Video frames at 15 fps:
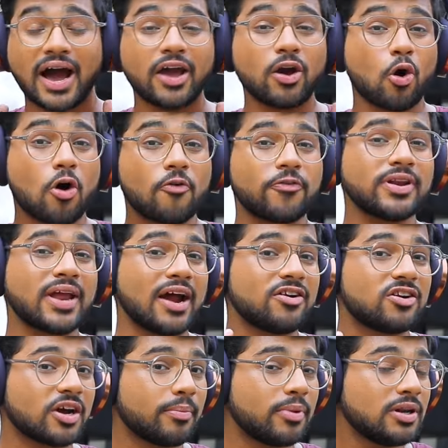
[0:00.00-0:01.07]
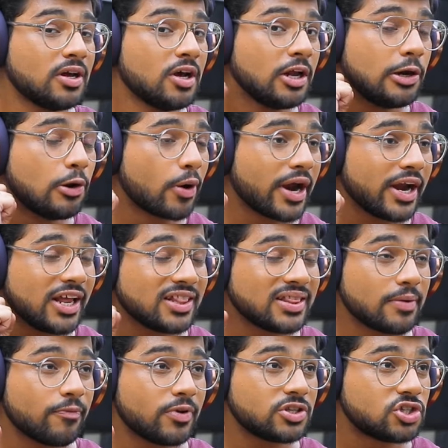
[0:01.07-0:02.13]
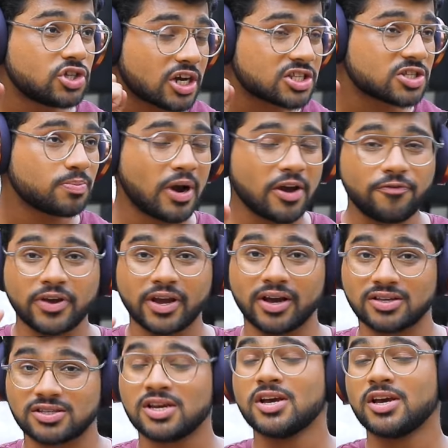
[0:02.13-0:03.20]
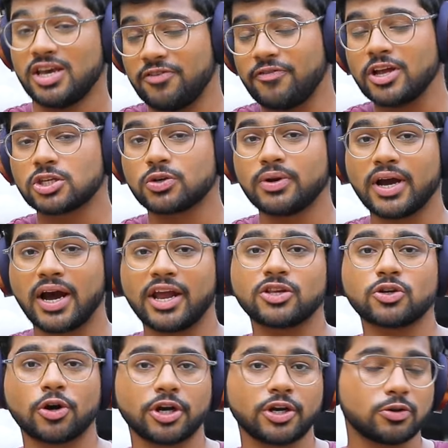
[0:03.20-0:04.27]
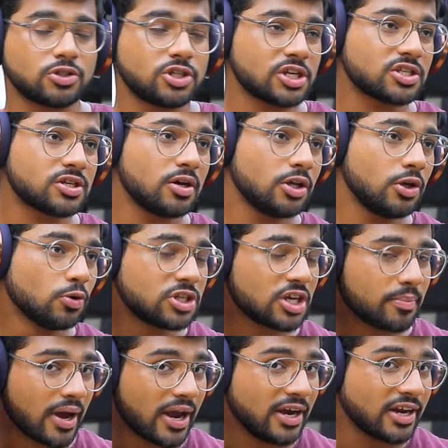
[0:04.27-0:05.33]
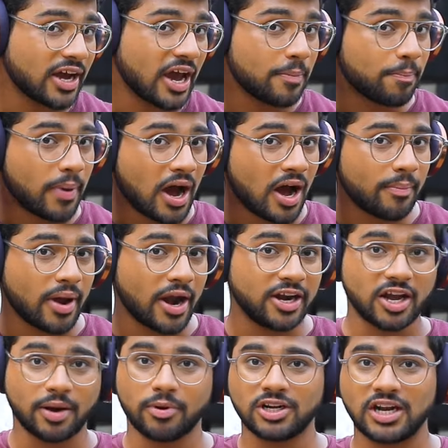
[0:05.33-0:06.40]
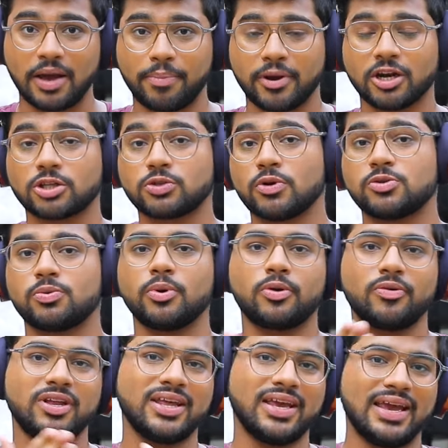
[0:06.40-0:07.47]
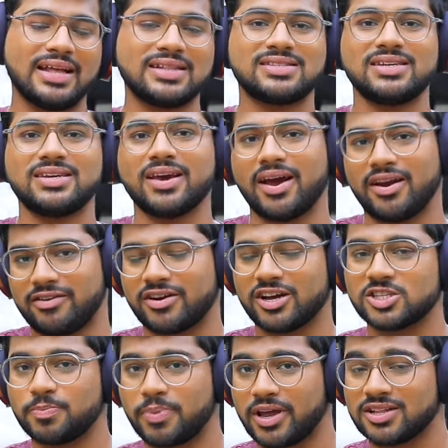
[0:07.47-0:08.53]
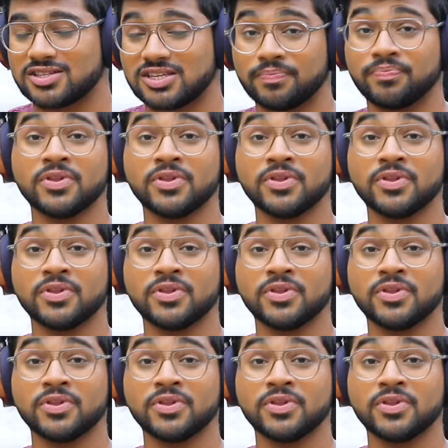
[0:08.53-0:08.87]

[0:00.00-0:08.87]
I often had trouble locating them with just my fingers. Eventually, I resorted to just using my entire palm and double tapping to switch between ANC and transparency.